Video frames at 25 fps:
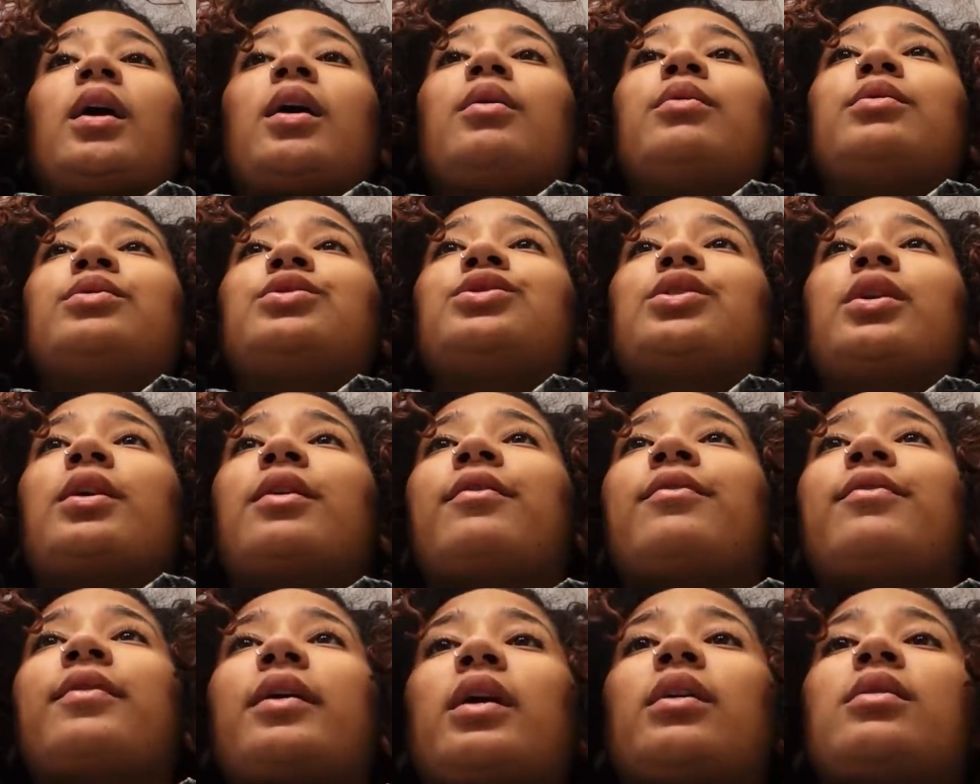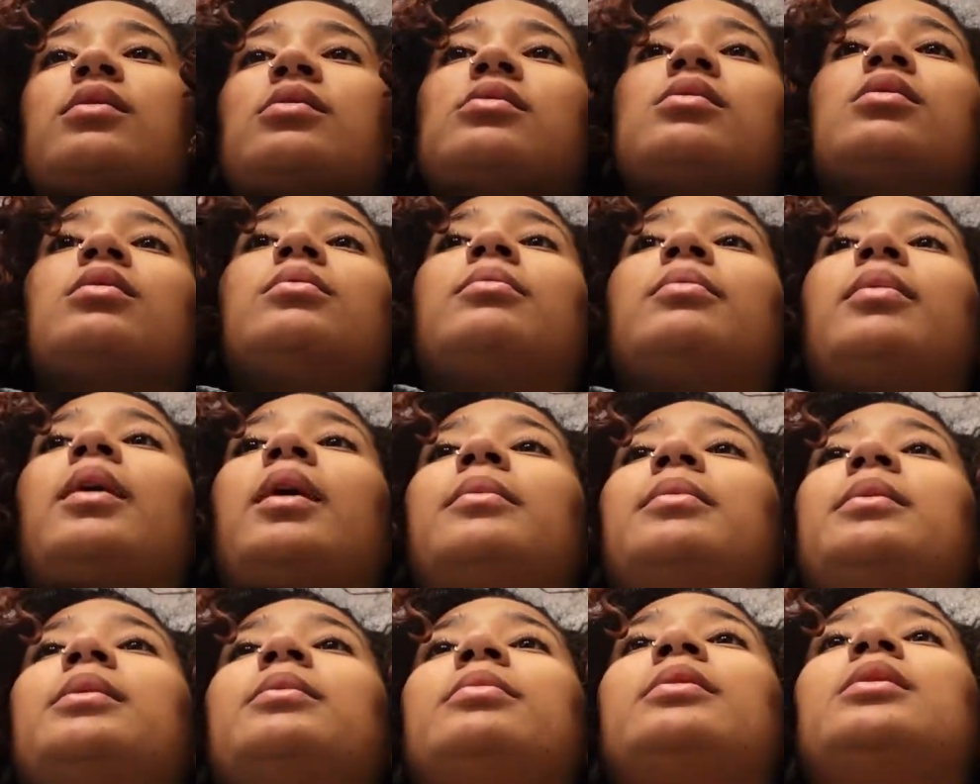I was trying to find some
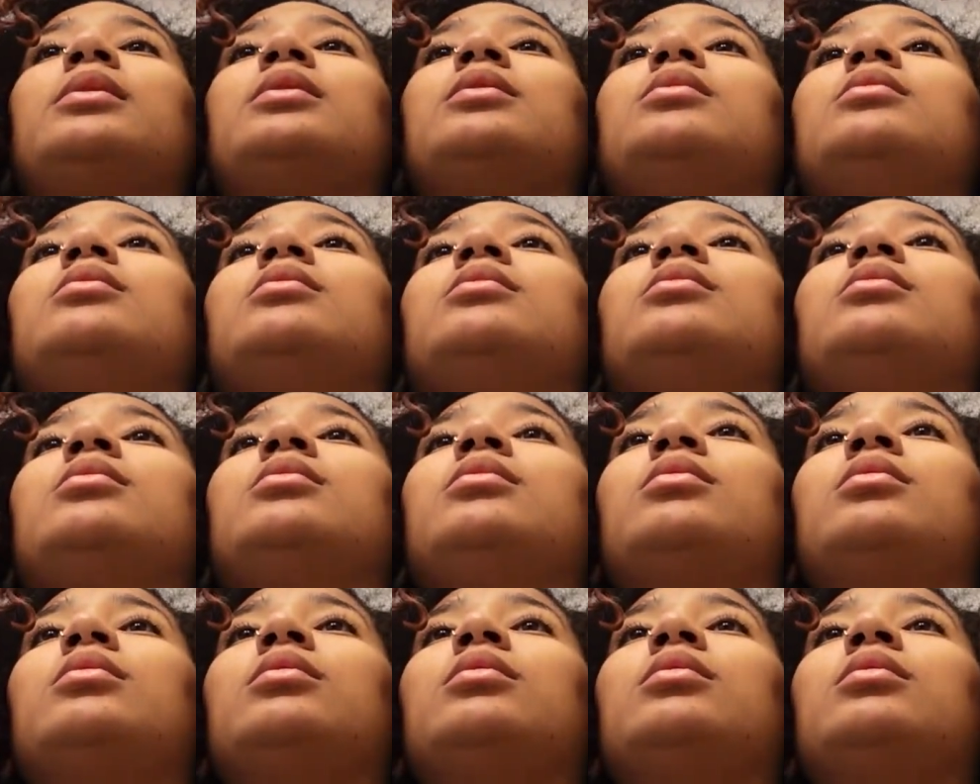bobby pins